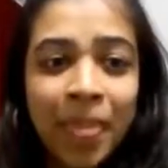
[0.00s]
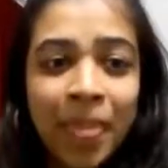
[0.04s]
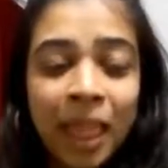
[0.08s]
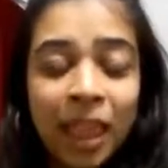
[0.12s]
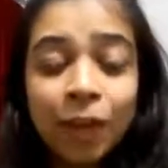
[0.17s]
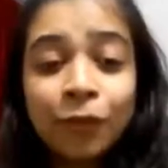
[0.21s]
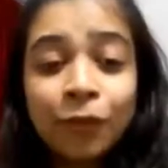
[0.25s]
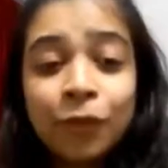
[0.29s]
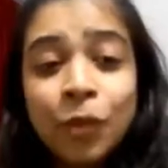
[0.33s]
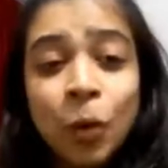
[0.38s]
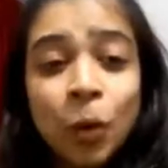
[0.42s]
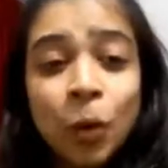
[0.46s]

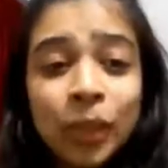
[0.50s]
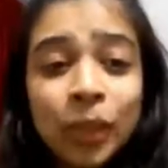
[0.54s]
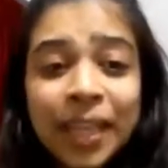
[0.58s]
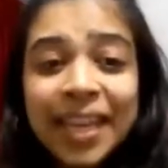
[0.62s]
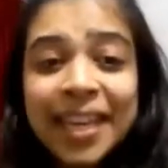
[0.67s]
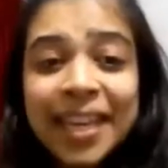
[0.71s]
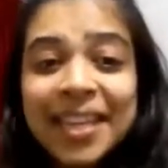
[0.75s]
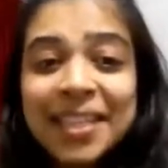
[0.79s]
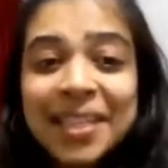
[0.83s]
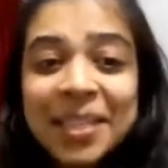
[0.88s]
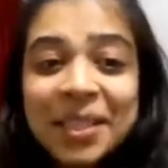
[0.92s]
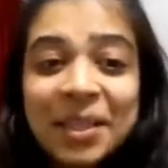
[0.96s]
The fourth
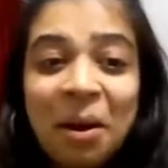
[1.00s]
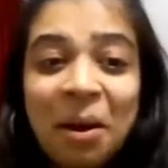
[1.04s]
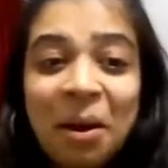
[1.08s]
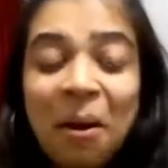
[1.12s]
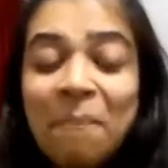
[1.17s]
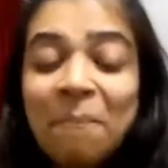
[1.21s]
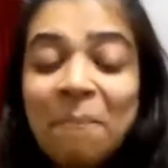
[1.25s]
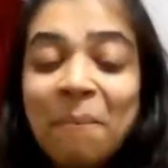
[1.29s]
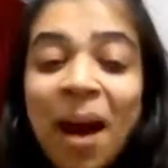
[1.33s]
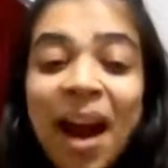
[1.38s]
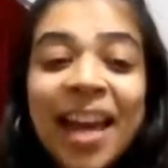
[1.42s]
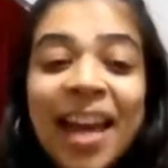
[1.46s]
is,
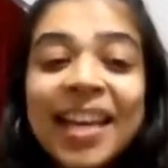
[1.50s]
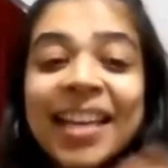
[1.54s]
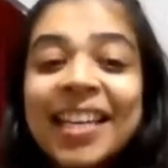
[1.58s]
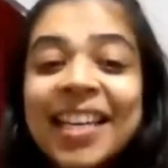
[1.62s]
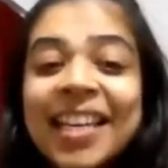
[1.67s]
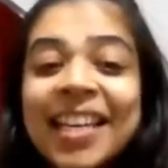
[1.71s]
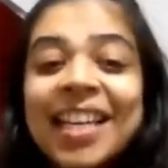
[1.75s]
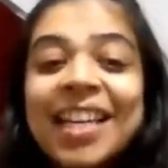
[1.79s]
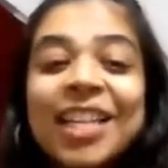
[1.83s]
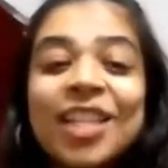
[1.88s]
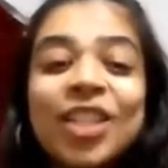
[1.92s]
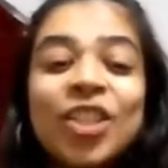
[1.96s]
my
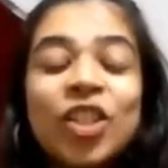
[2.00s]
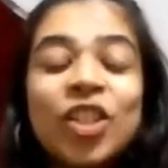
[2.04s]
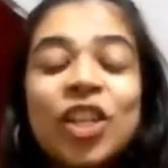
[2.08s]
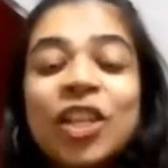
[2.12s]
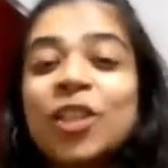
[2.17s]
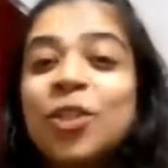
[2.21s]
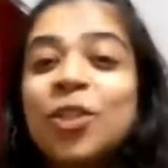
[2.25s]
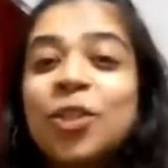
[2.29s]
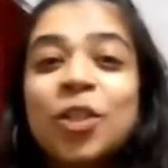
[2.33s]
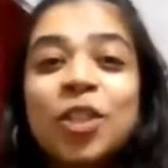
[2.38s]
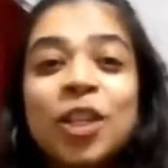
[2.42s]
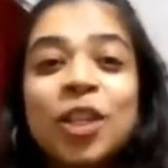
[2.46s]
kid
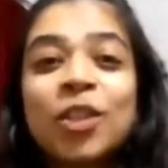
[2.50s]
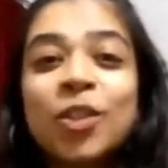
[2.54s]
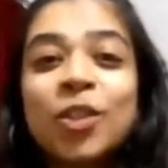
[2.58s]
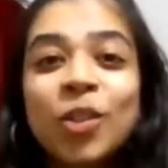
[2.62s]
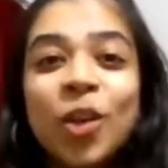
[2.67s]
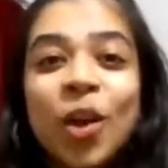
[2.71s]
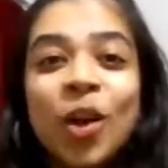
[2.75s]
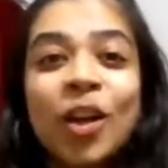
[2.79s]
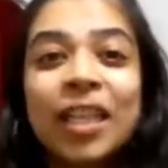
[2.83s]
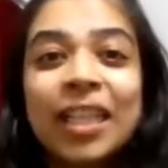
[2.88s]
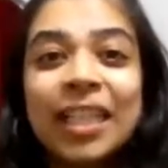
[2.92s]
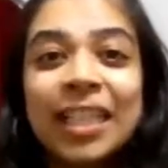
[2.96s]
just does
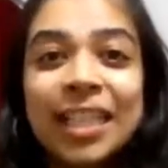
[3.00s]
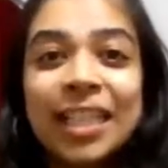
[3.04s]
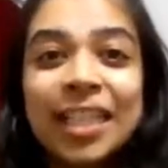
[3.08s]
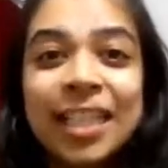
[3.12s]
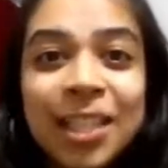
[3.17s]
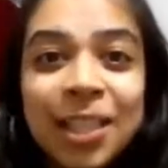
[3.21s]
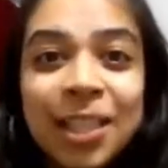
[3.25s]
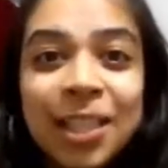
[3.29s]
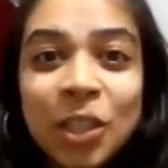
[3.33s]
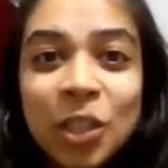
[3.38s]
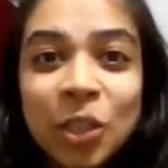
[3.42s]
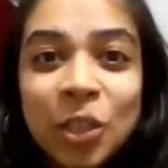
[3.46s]
not
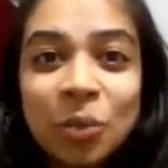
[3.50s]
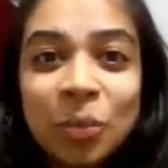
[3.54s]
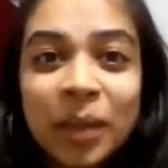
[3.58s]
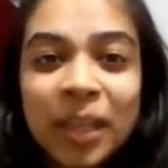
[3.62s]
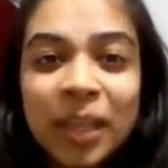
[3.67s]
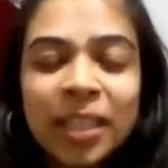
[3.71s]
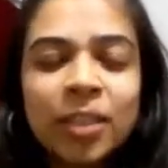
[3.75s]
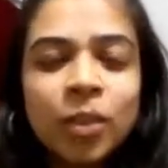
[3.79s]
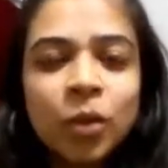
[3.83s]
listen to me.